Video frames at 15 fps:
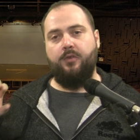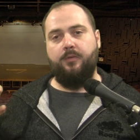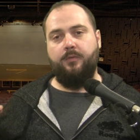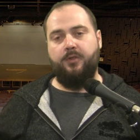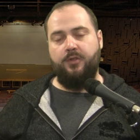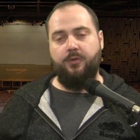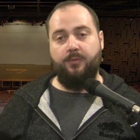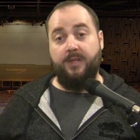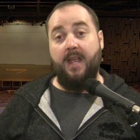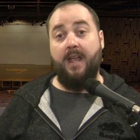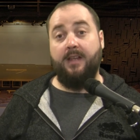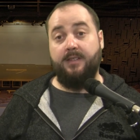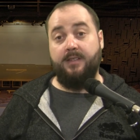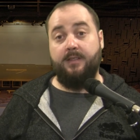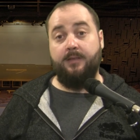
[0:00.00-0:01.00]
to
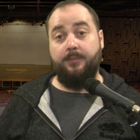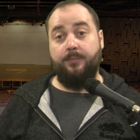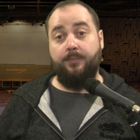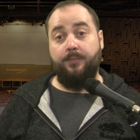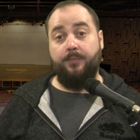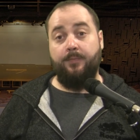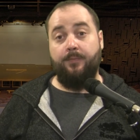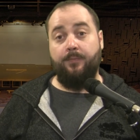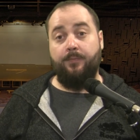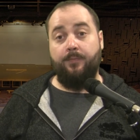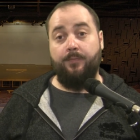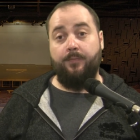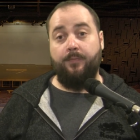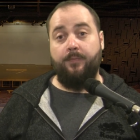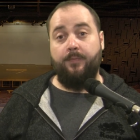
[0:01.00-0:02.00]
text.
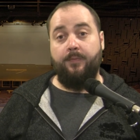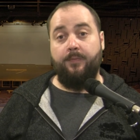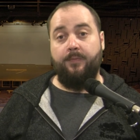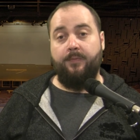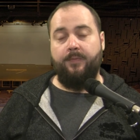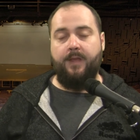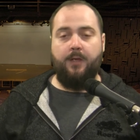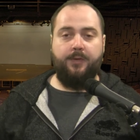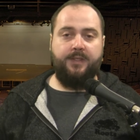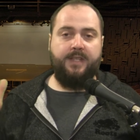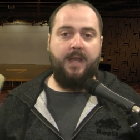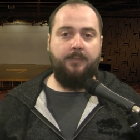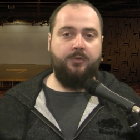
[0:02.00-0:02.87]
Now, the same